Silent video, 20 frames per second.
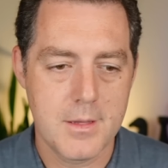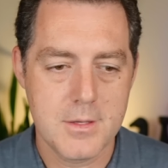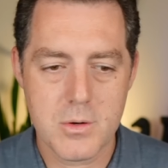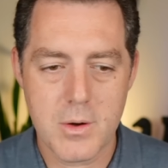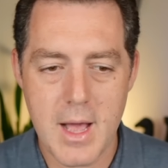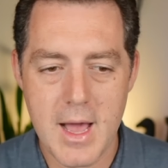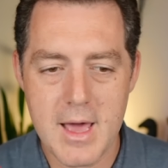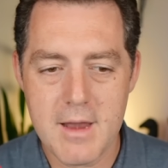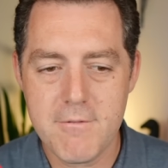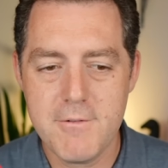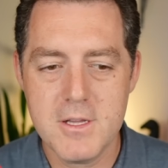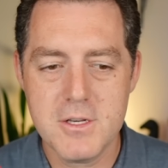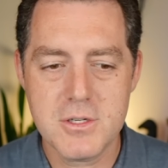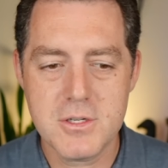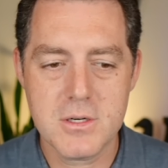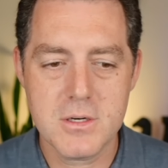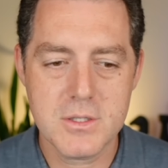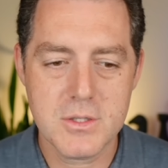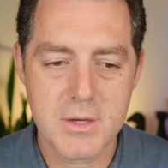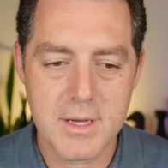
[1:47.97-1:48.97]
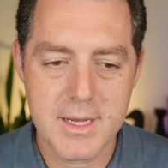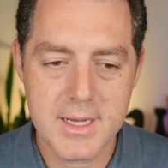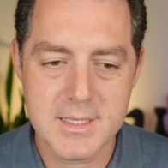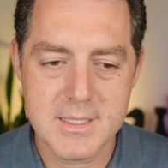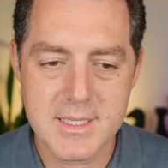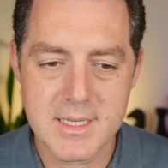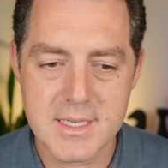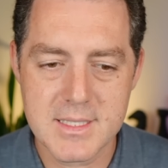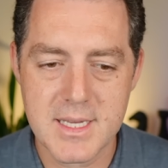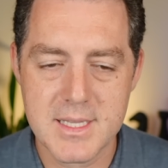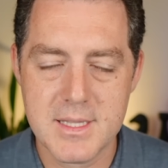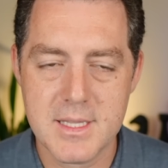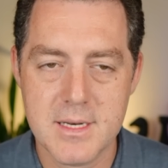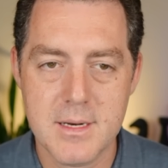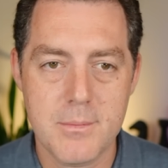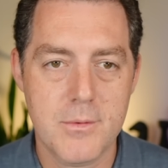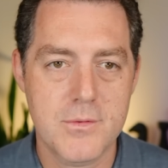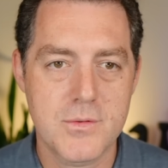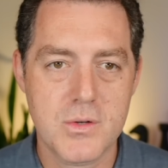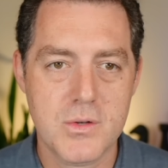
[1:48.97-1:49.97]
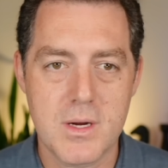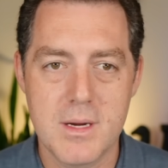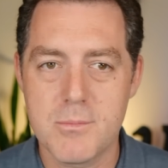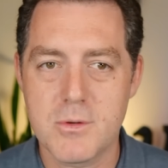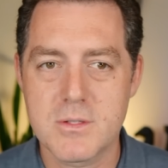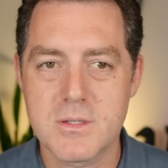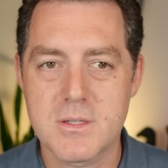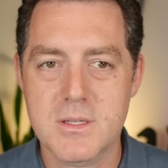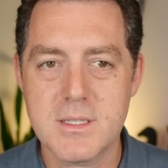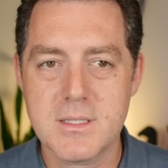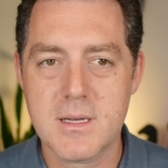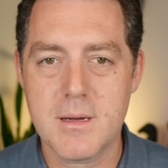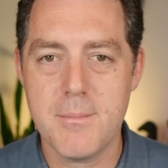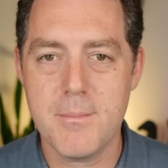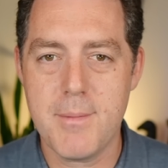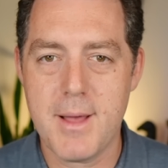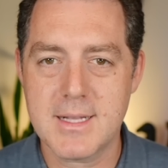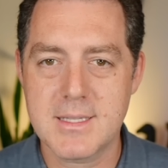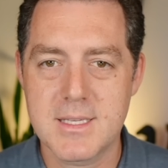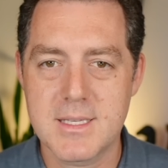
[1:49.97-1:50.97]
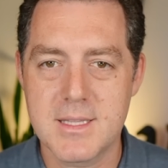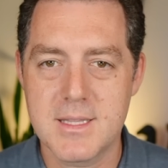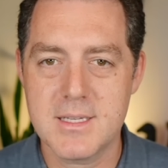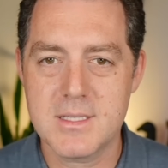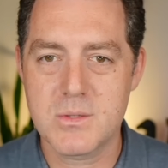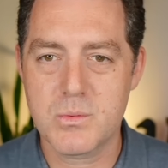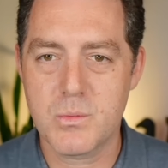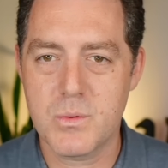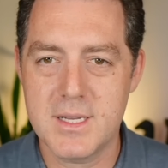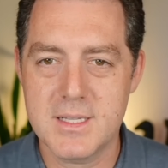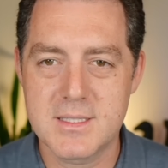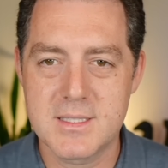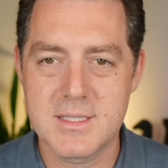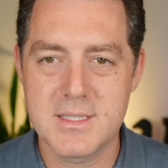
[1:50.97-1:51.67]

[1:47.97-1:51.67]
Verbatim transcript: So add a feature so I can dictate the number of scrambles. Let's come back to this when it's